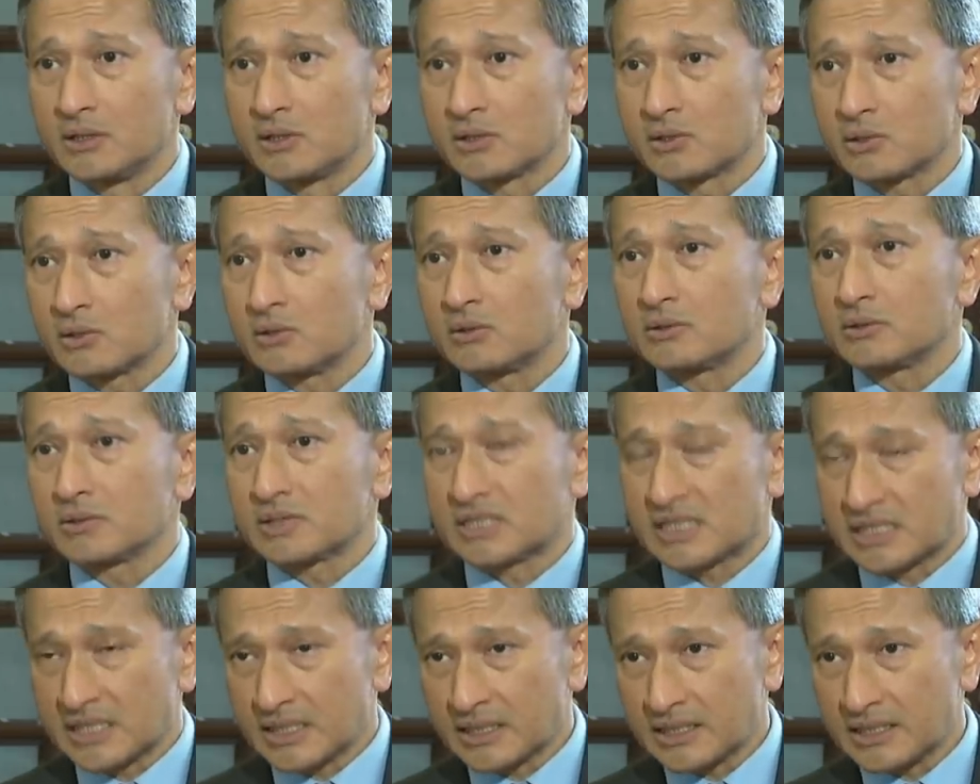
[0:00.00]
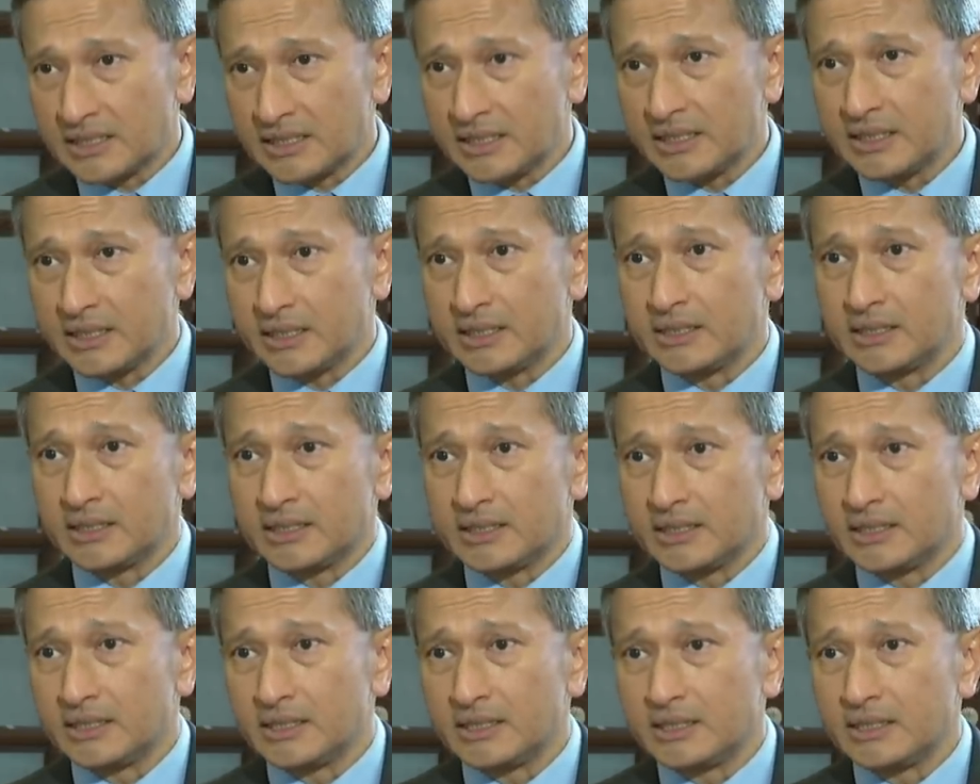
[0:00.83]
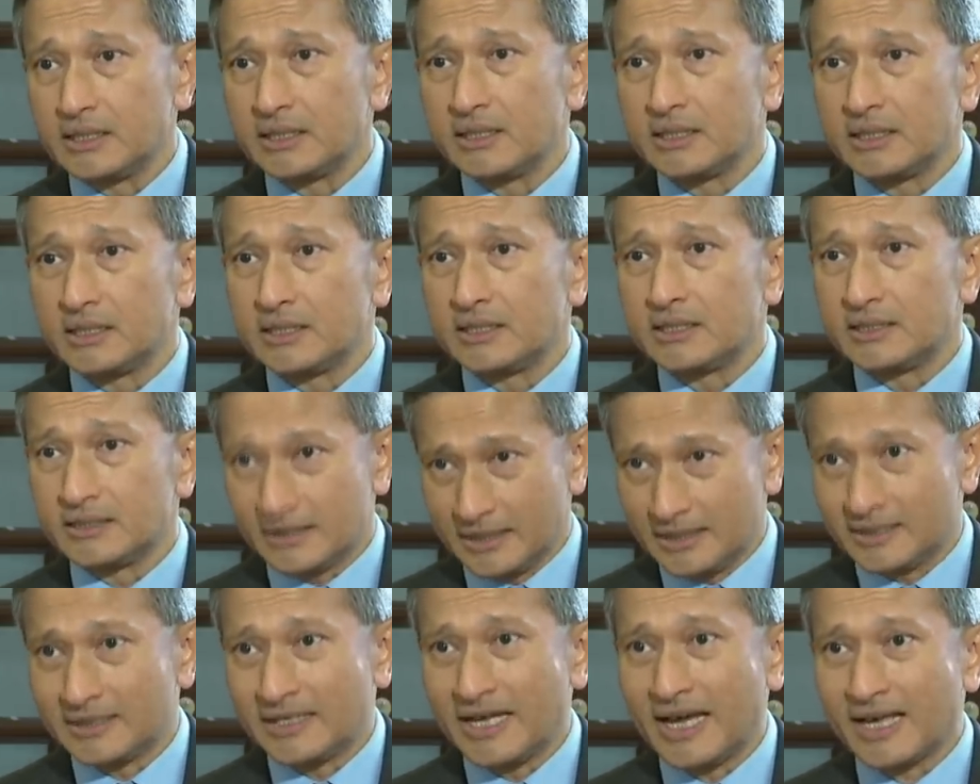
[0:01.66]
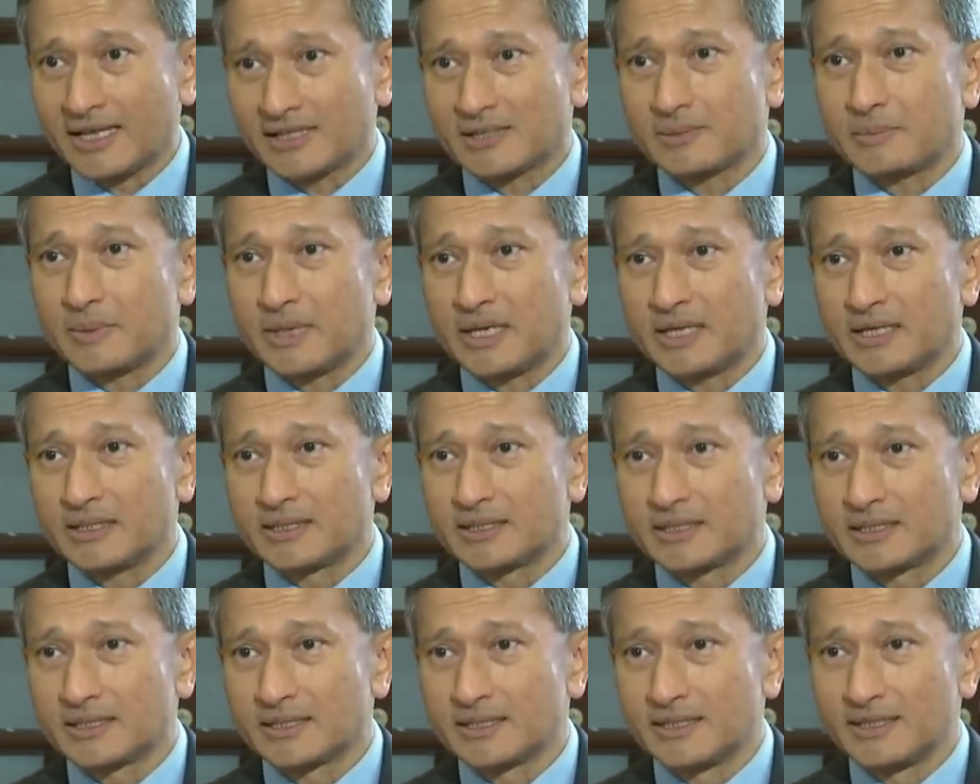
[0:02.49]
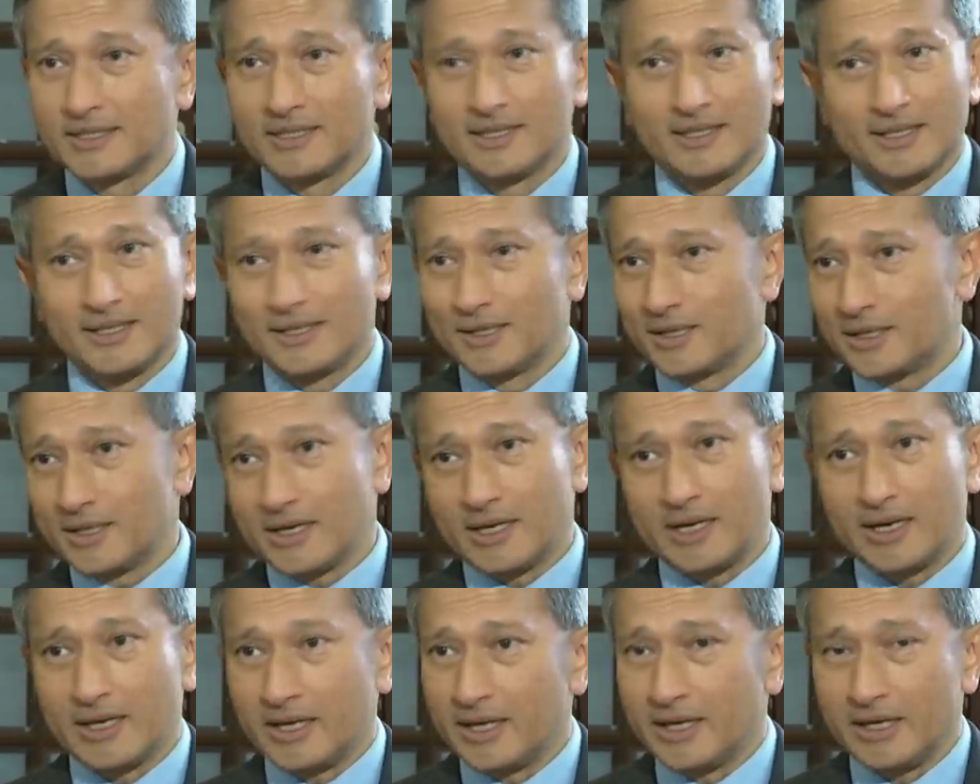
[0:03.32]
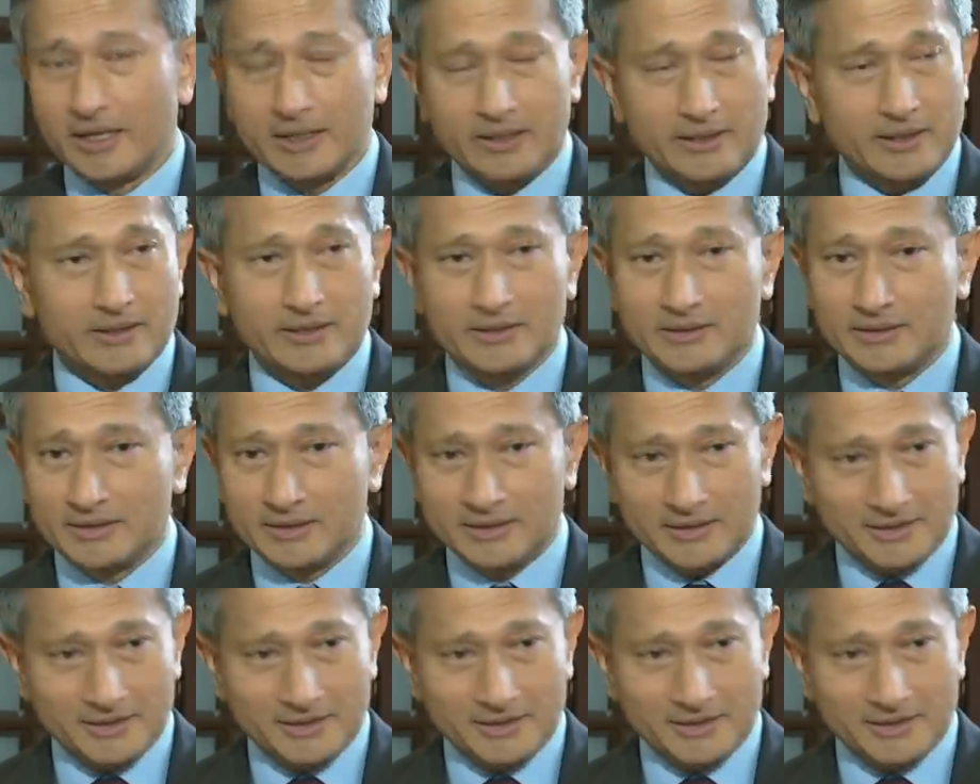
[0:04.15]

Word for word: So certainly in the, the tech space, I,